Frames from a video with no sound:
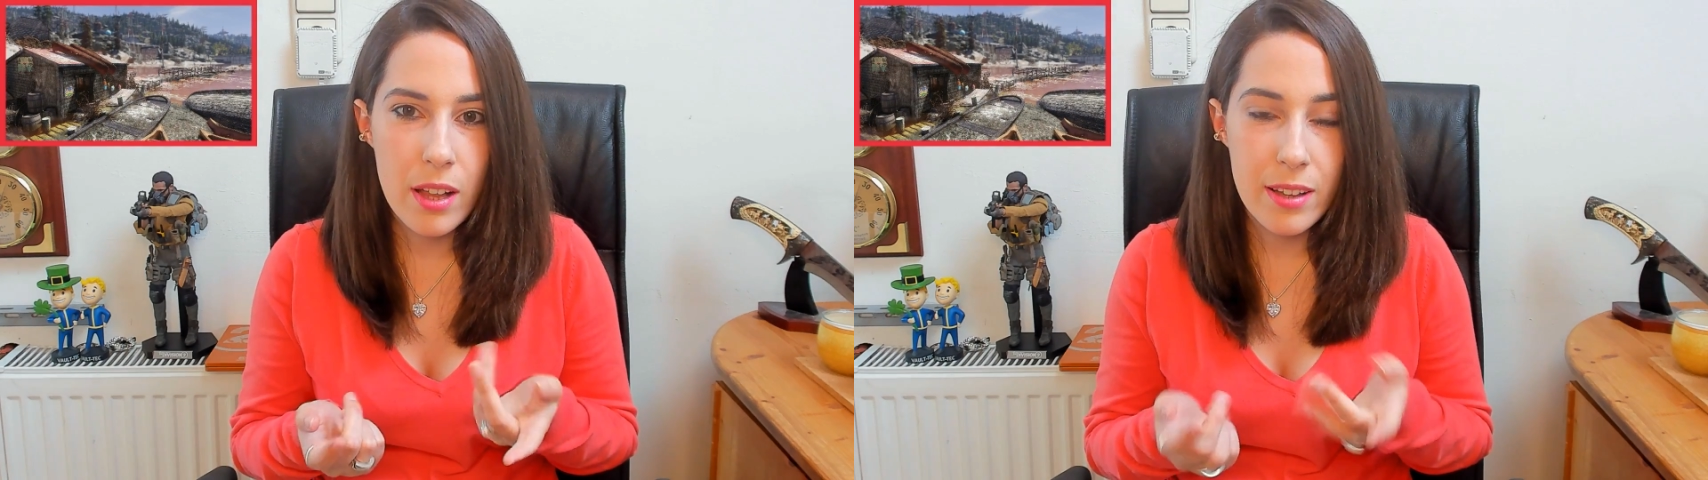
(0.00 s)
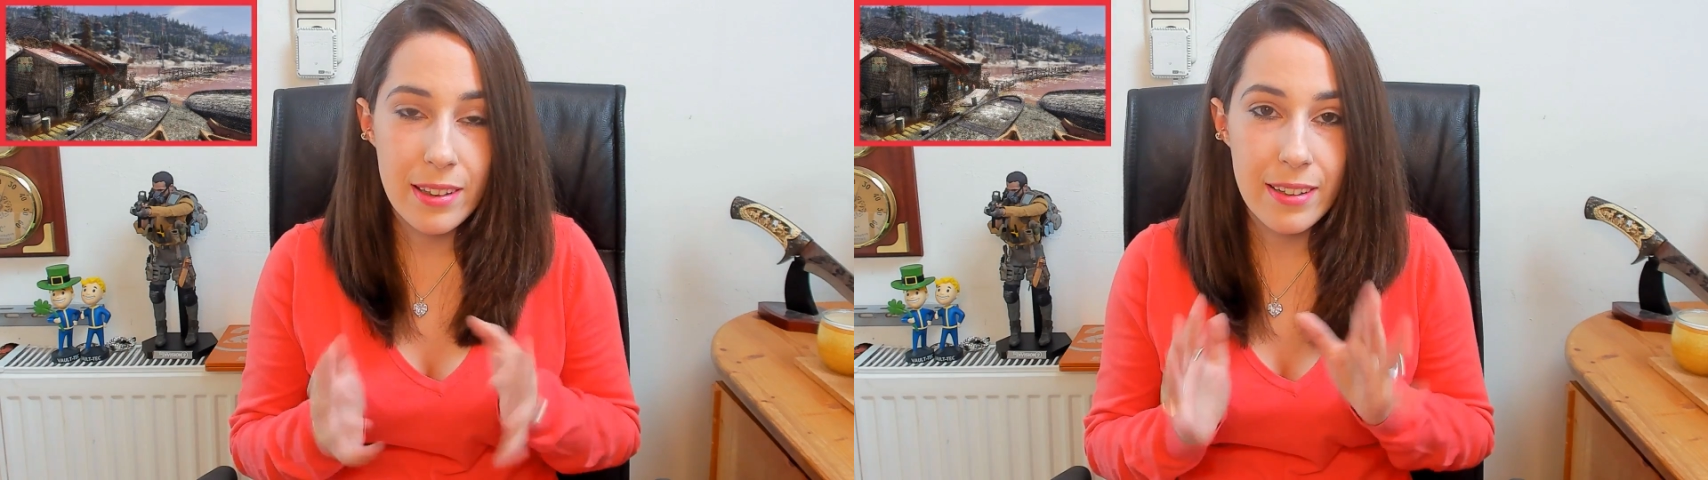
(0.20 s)

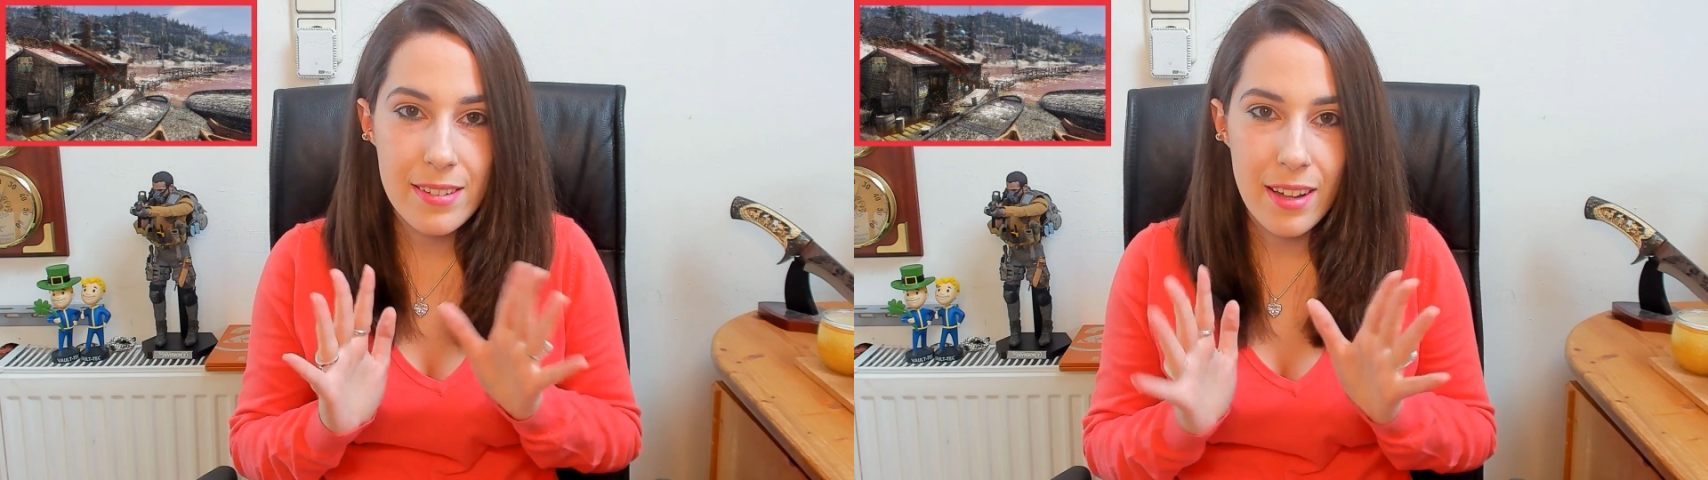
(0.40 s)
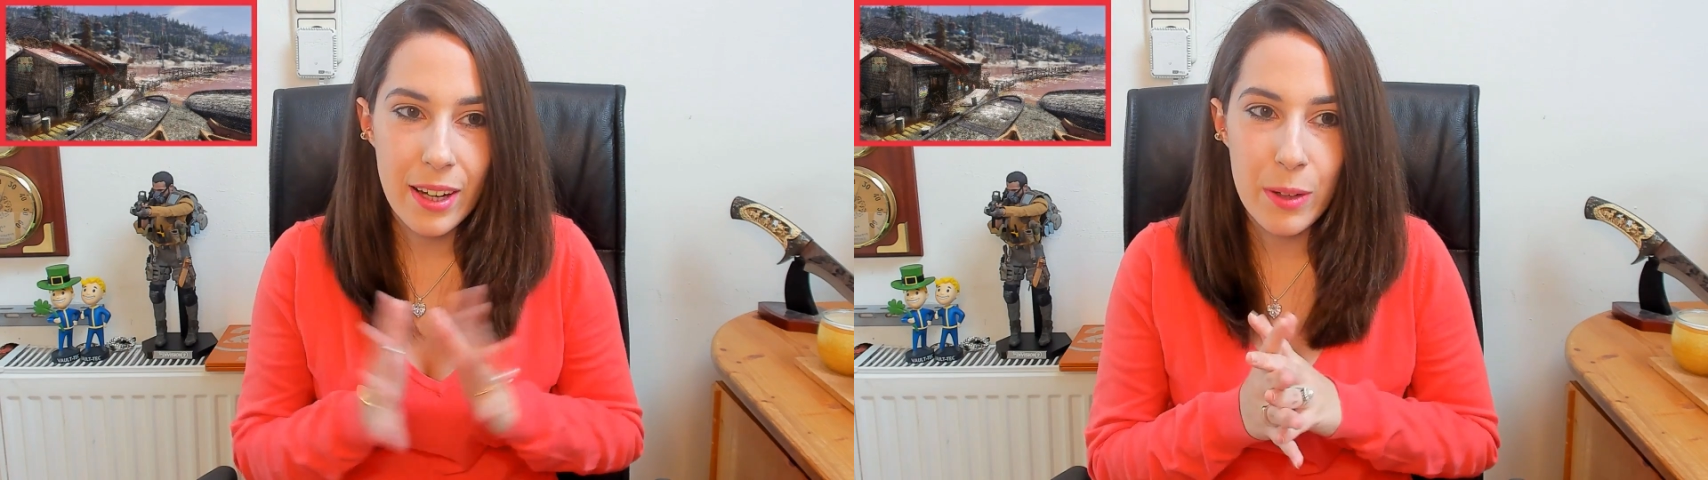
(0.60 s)
at
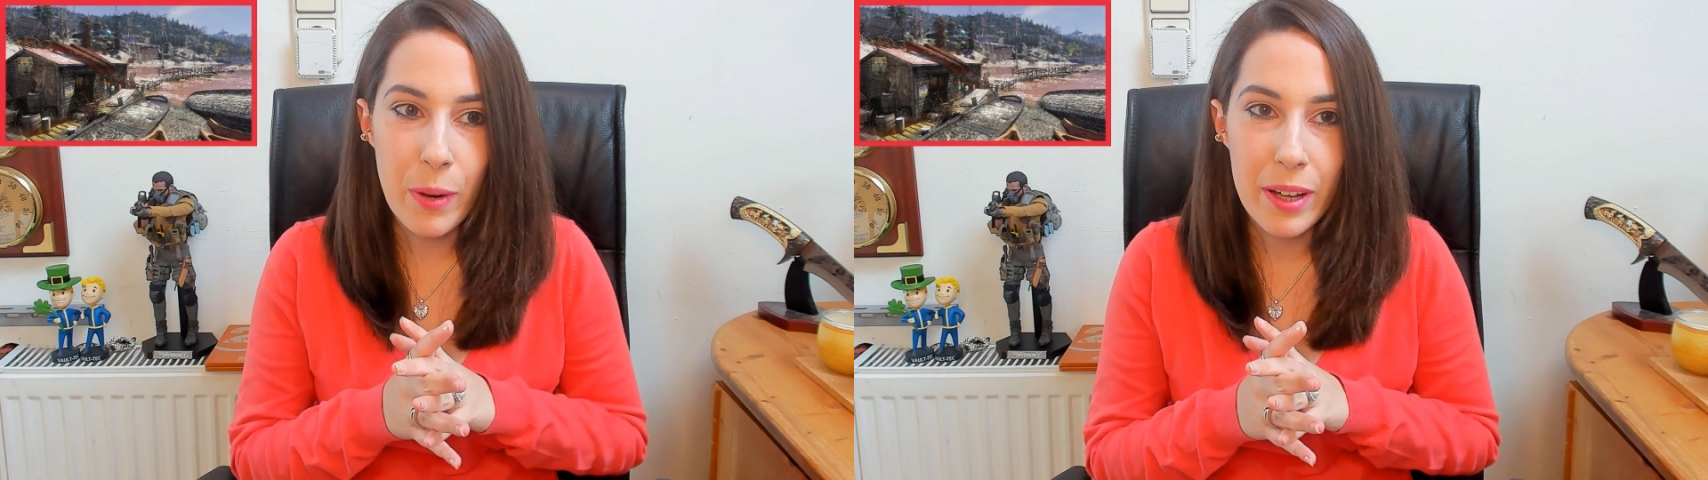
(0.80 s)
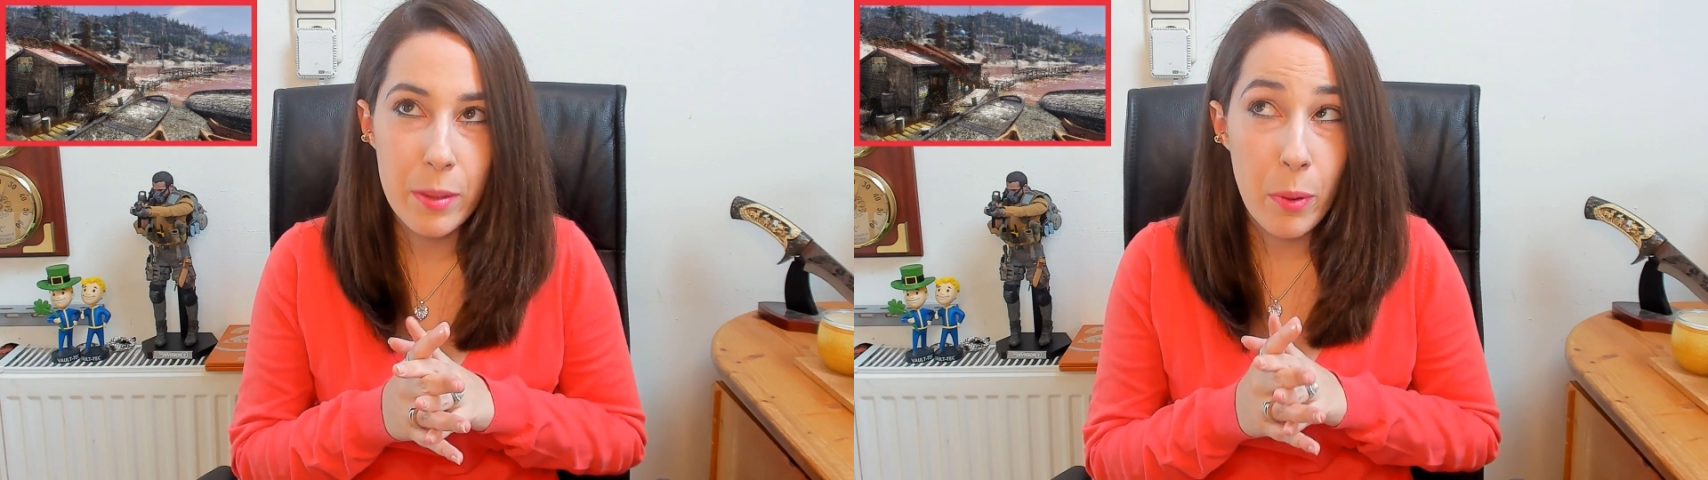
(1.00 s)
least I
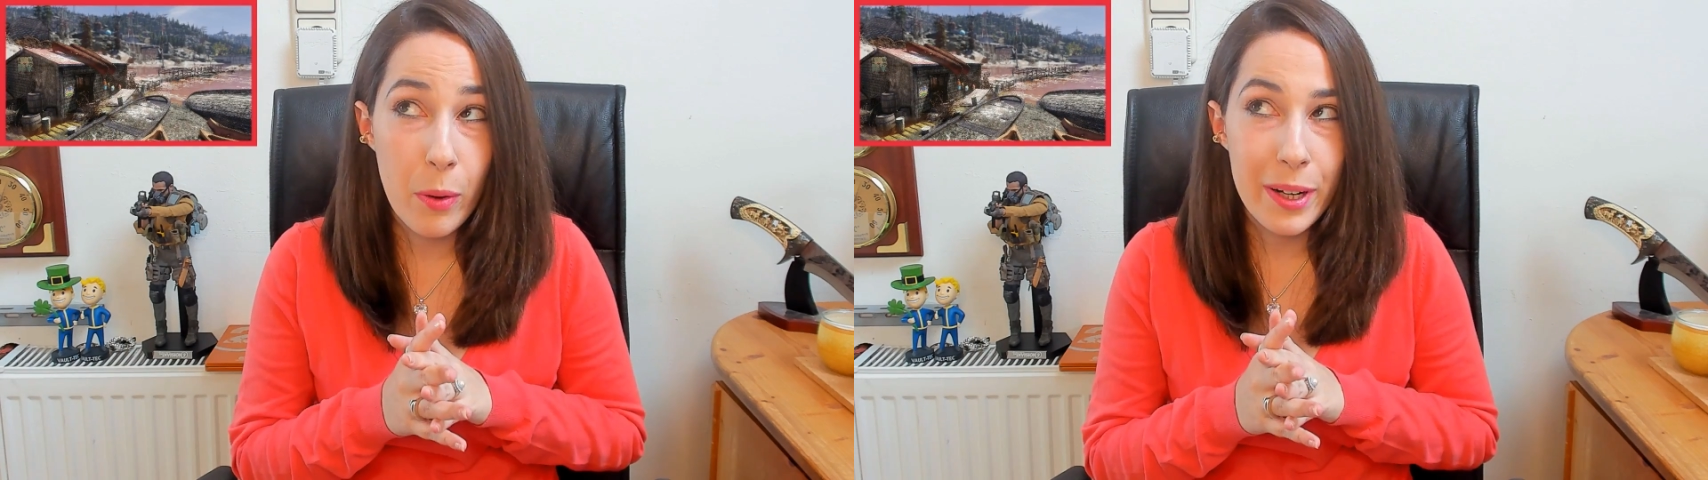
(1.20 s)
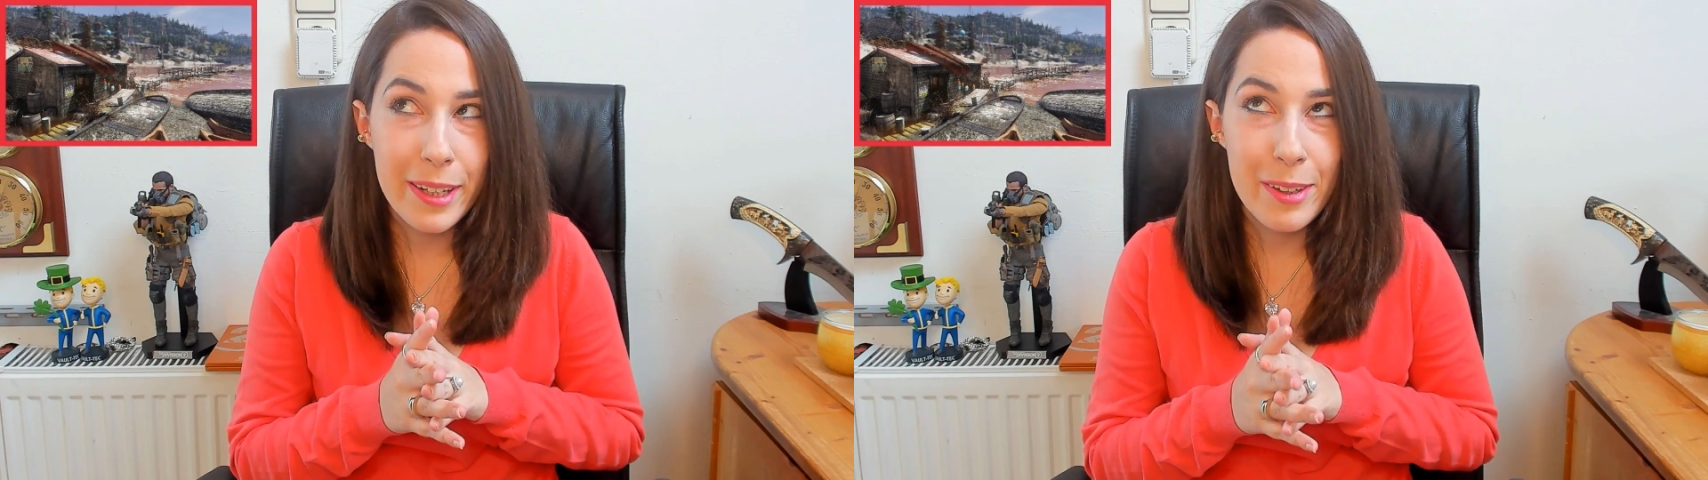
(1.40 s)
read about
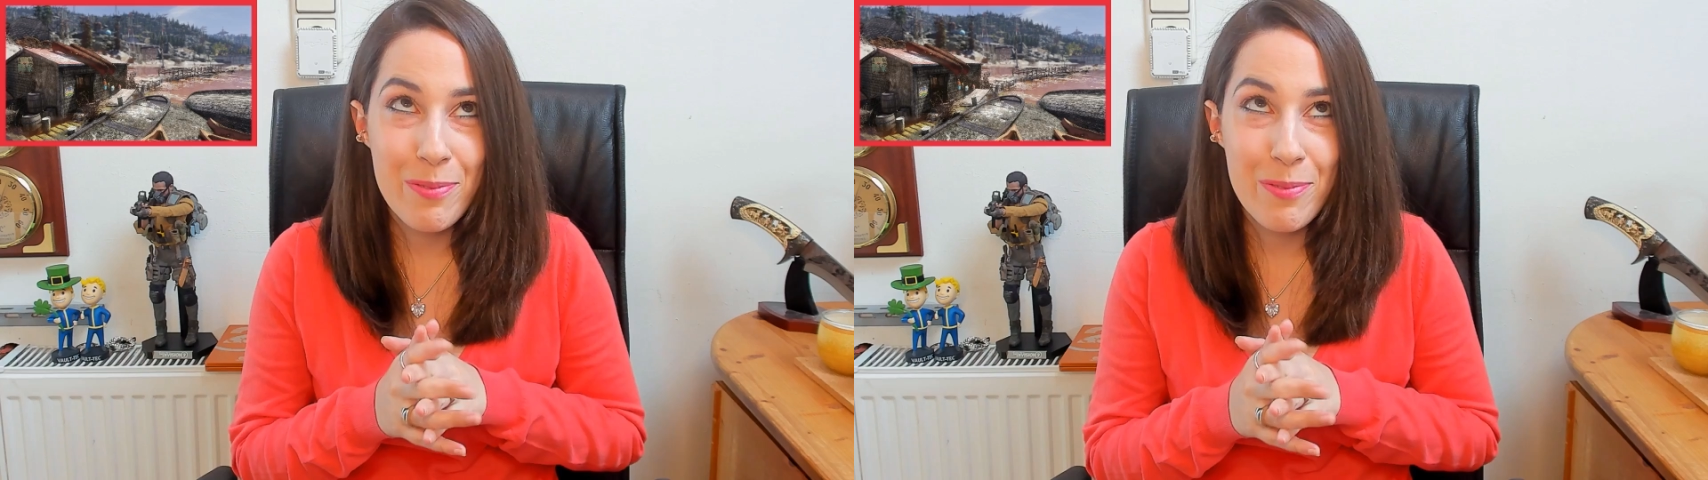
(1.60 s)
it,